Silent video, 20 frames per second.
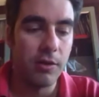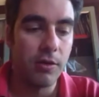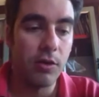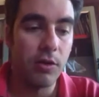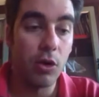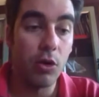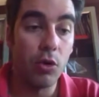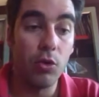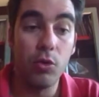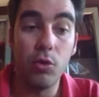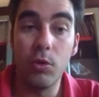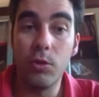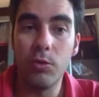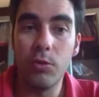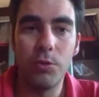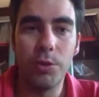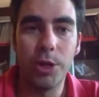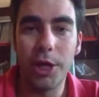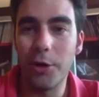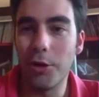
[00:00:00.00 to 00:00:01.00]
so
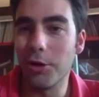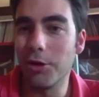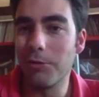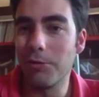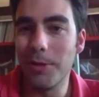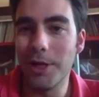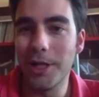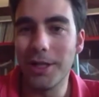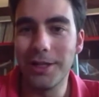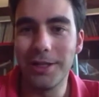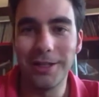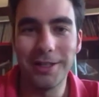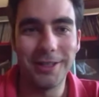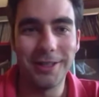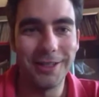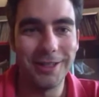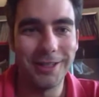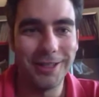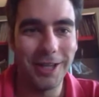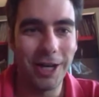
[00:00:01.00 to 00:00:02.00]
we cannot make
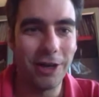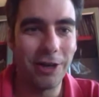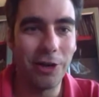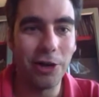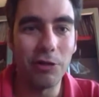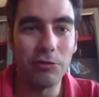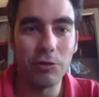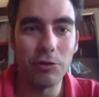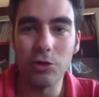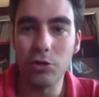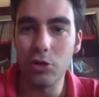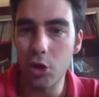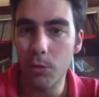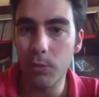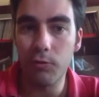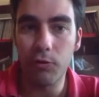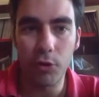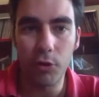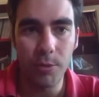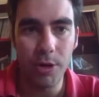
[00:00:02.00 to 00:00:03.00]
agricultural
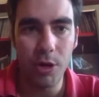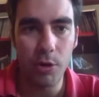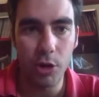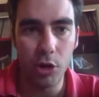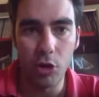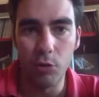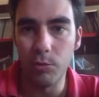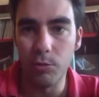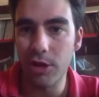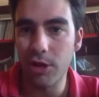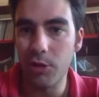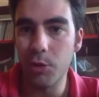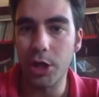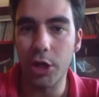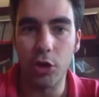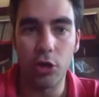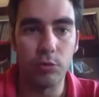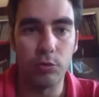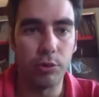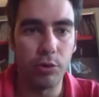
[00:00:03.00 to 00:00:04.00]
job from our homes, and we
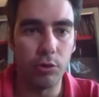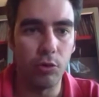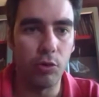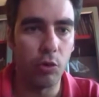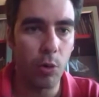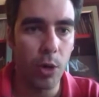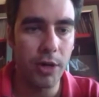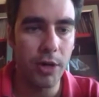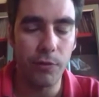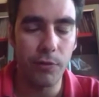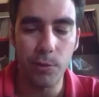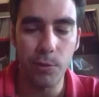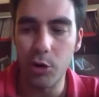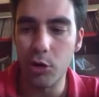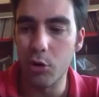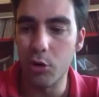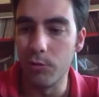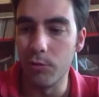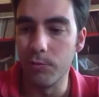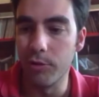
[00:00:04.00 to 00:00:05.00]
cannot produce wine from
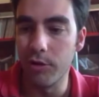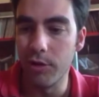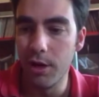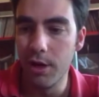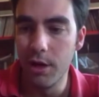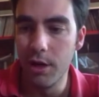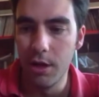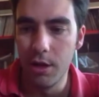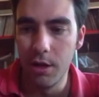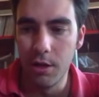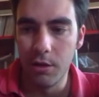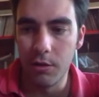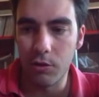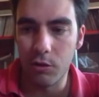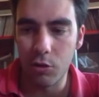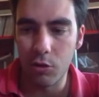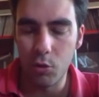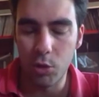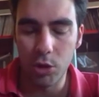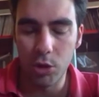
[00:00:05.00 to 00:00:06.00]
our homes.
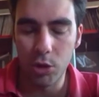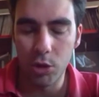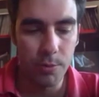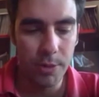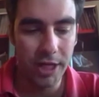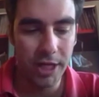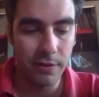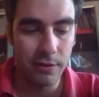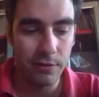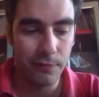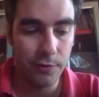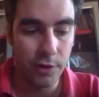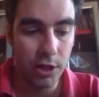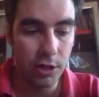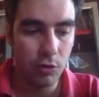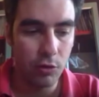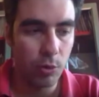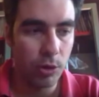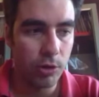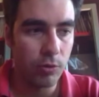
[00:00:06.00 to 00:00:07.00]
So what we made
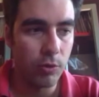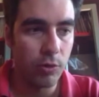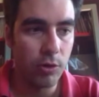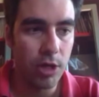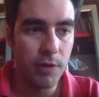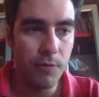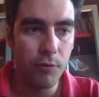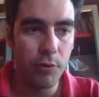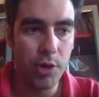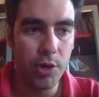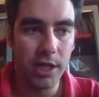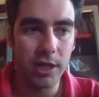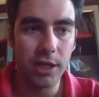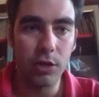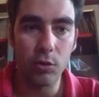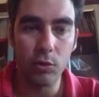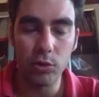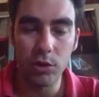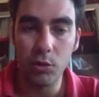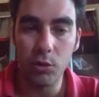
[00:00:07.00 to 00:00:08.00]
first was to see if we had
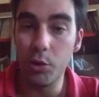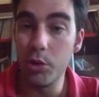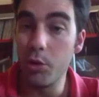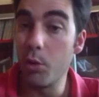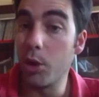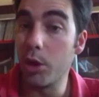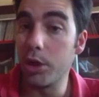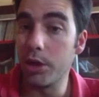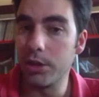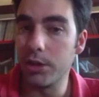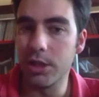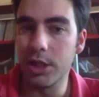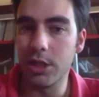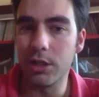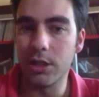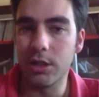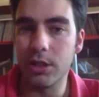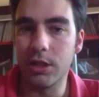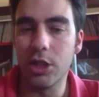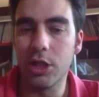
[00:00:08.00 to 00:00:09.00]

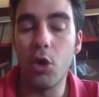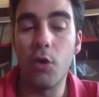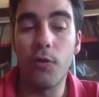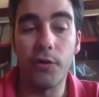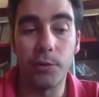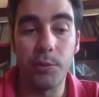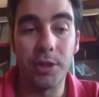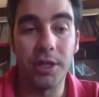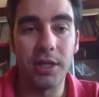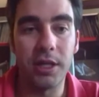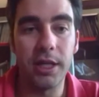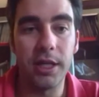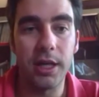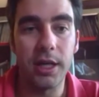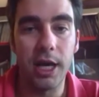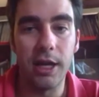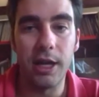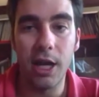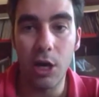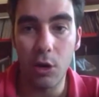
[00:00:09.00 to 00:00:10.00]
the government
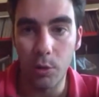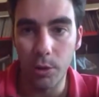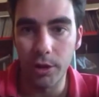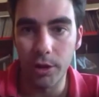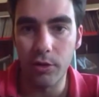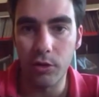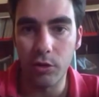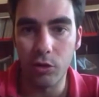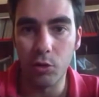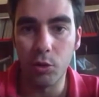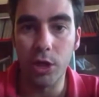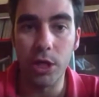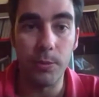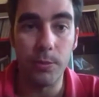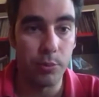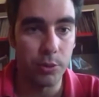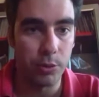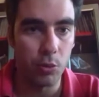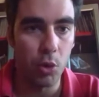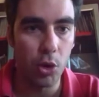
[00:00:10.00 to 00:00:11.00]
allow us to keep
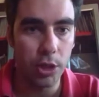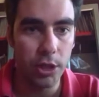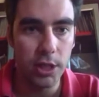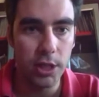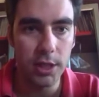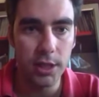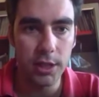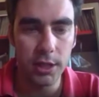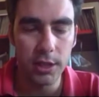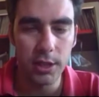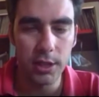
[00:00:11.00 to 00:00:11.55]
working.